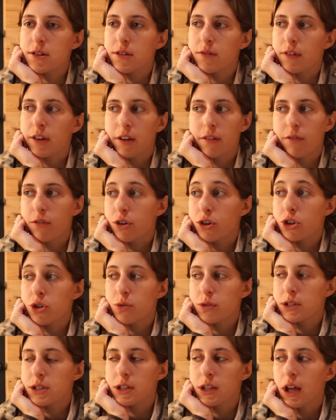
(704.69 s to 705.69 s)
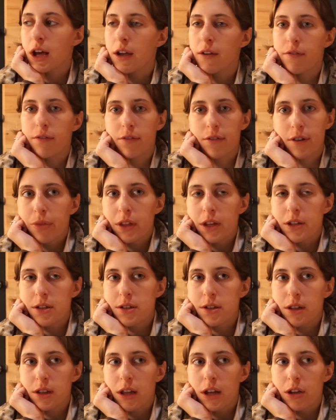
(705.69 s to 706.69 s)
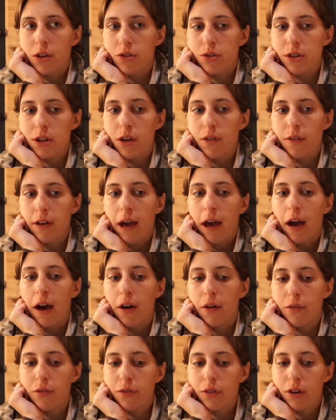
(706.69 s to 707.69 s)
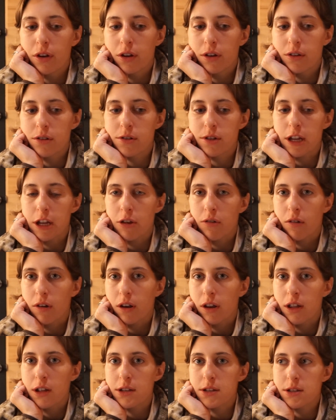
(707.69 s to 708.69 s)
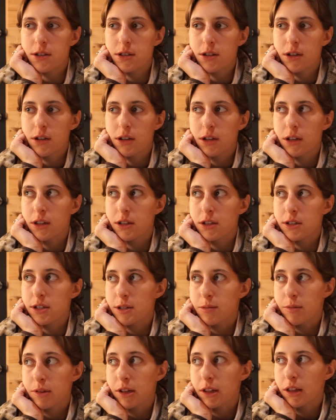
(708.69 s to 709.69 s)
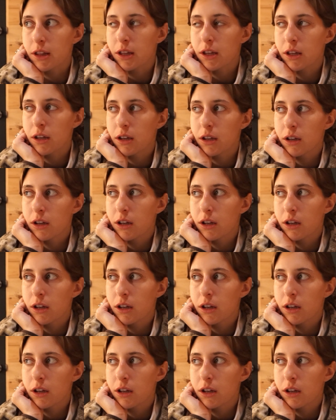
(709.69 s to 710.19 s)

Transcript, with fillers: living a virtuous life is to let yourself have sacredness in the seemingly